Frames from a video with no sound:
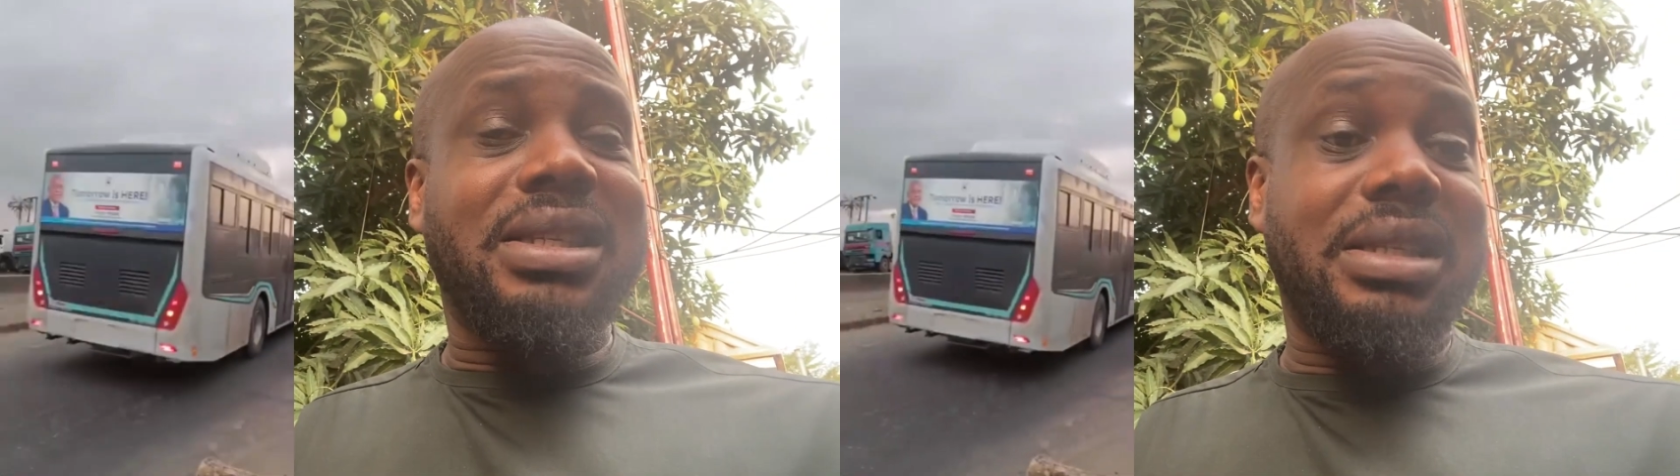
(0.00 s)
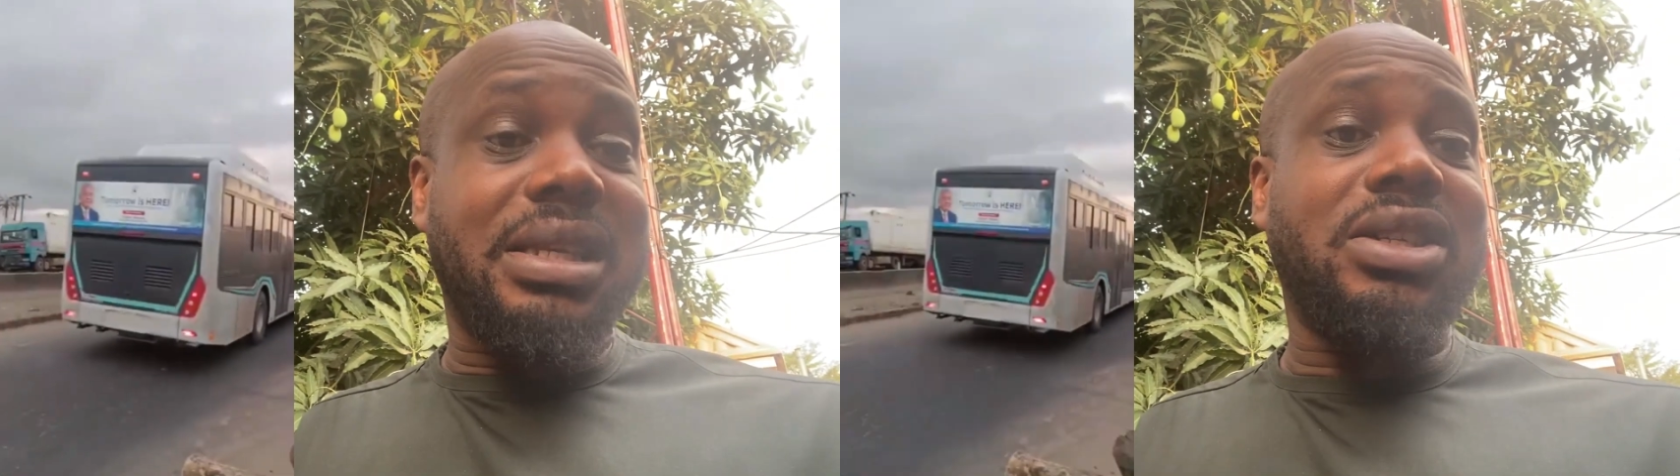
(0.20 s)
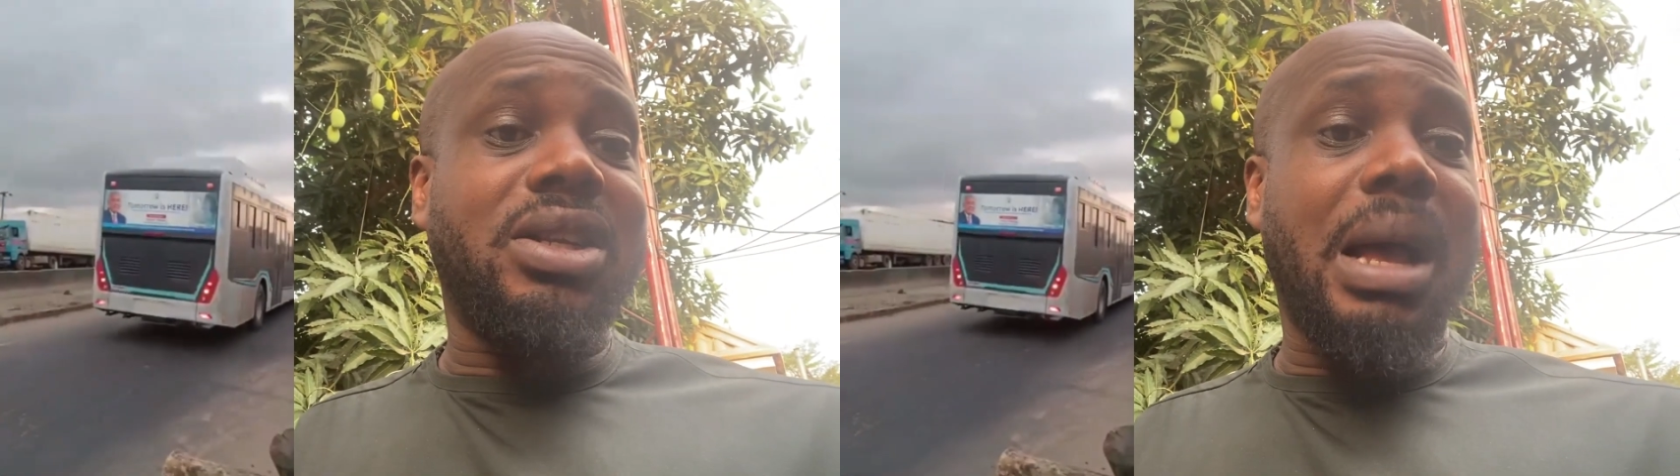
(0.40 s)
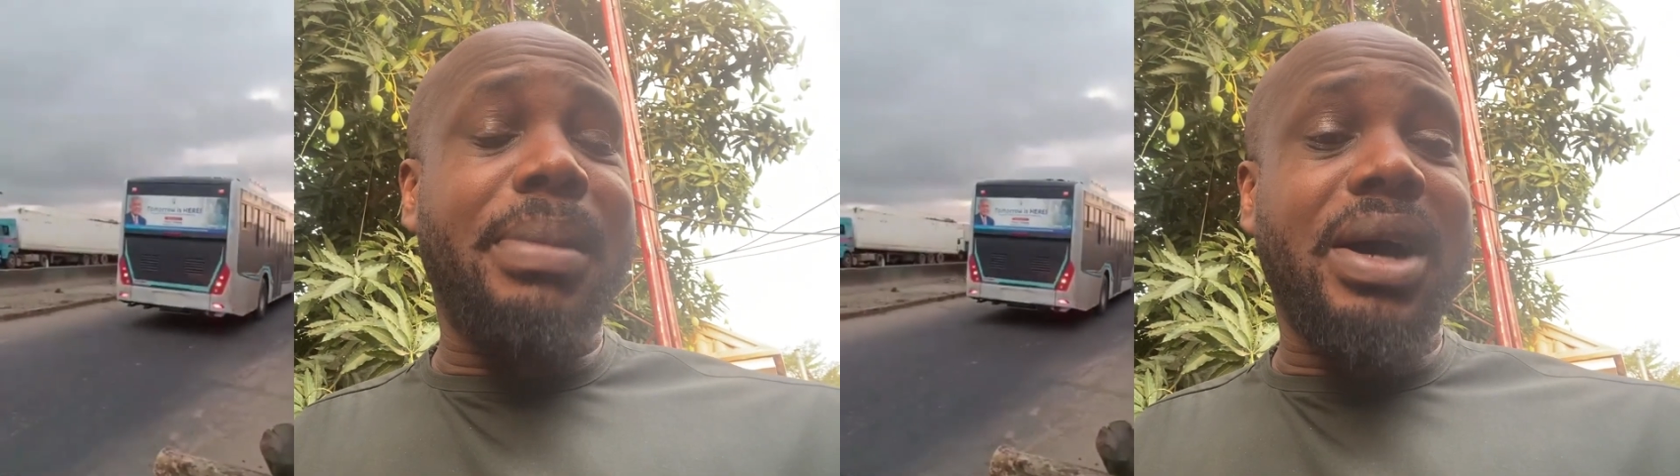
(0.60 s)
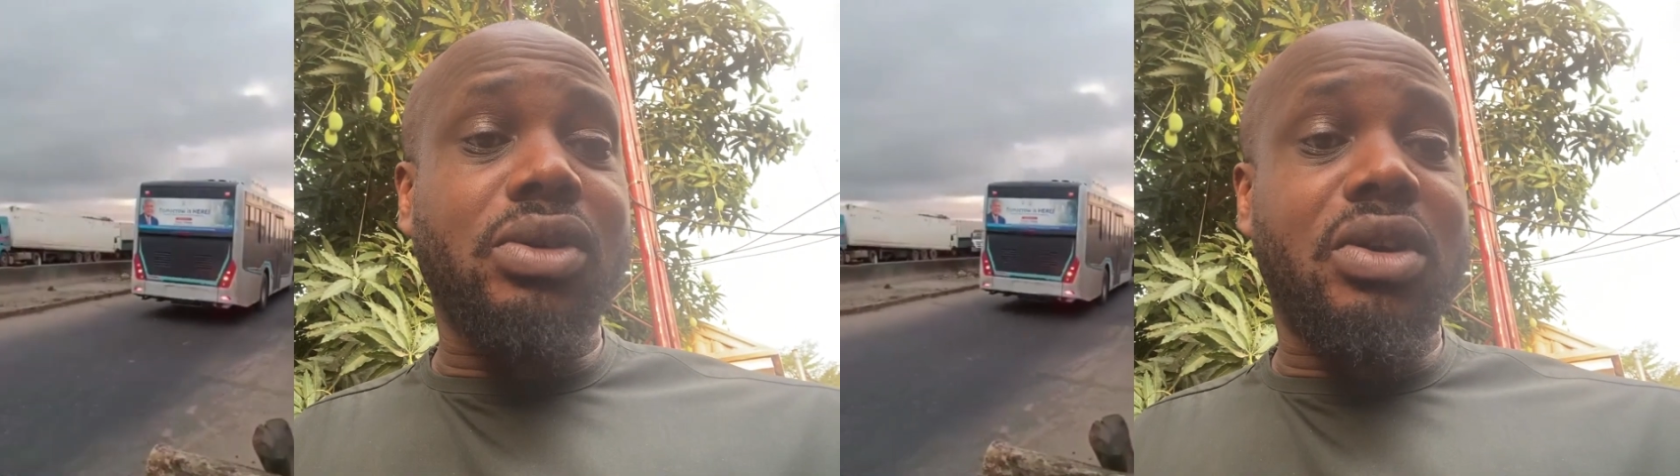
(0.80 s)
is actually
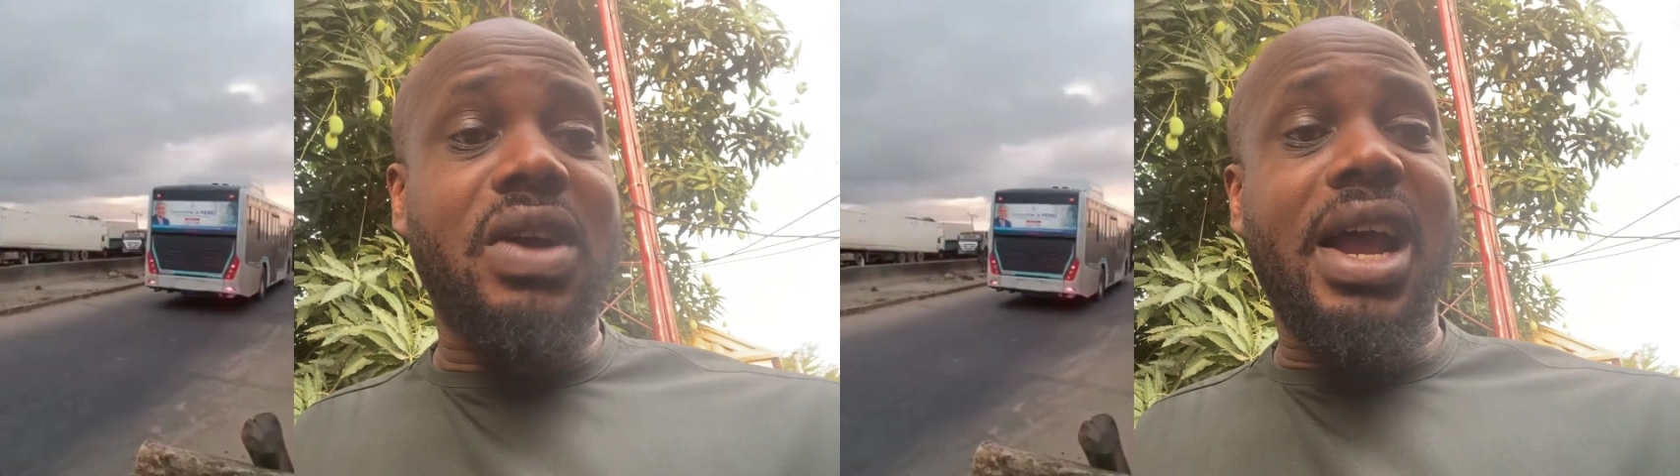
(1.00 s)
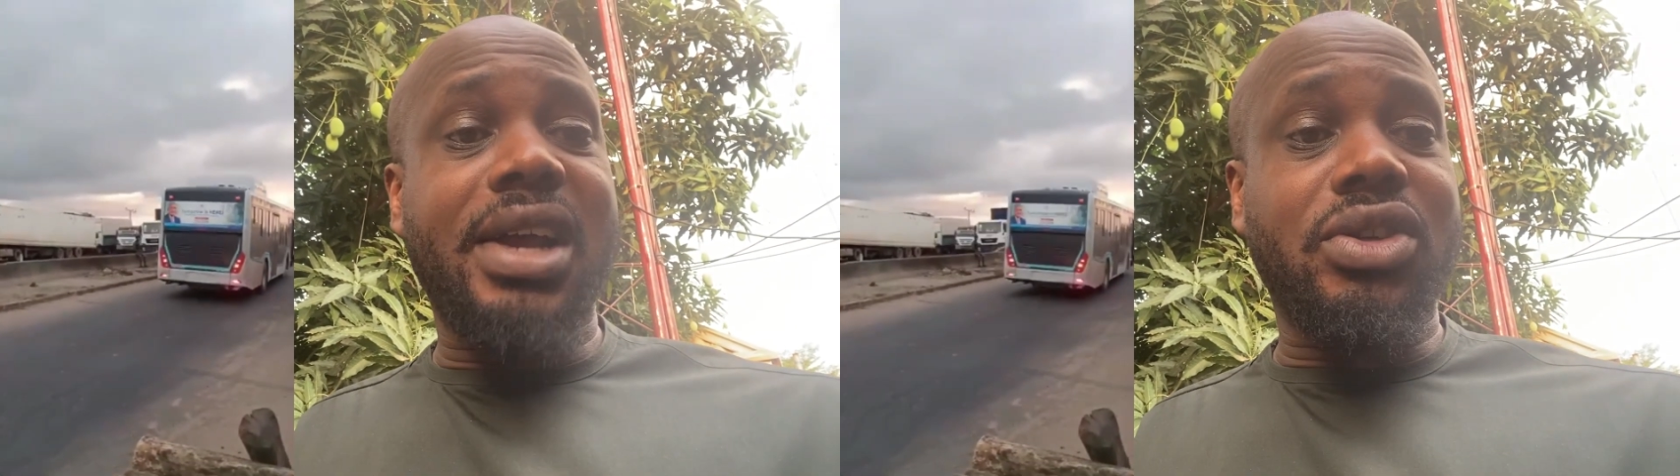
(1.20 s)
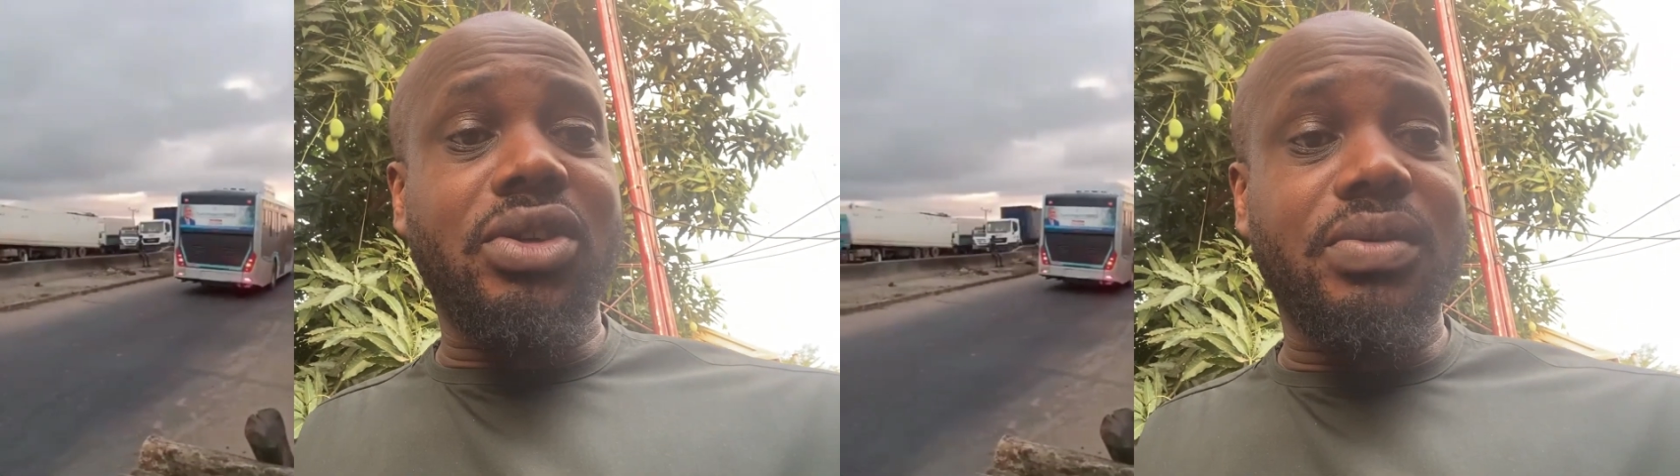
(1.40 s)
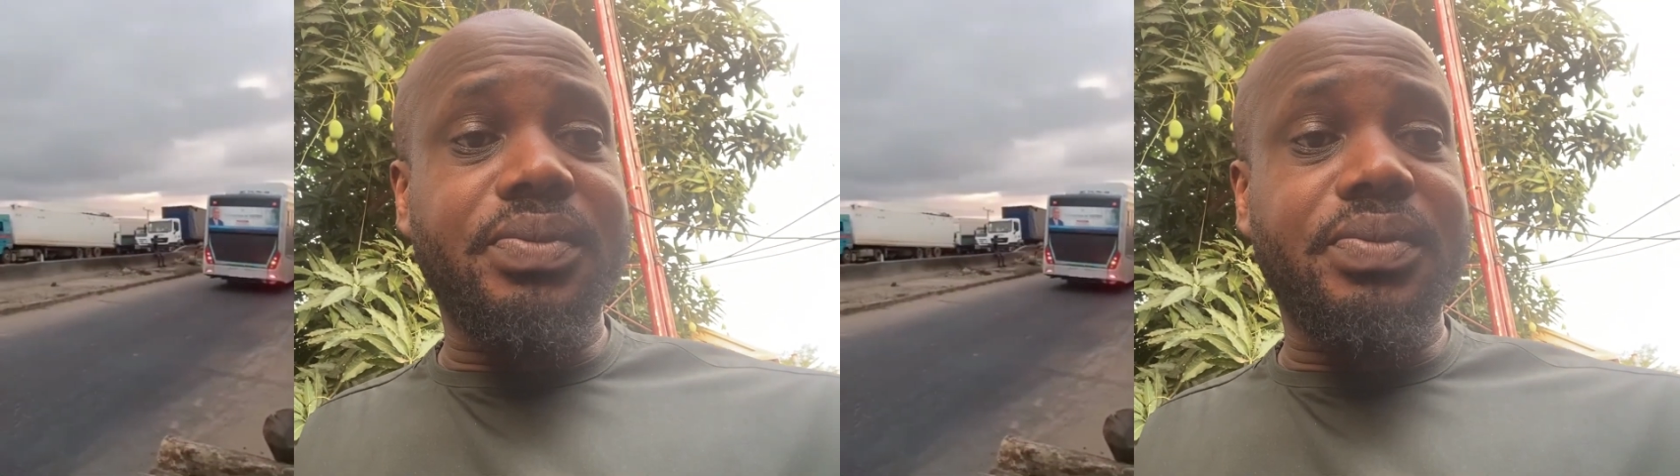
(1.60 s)
about to crash.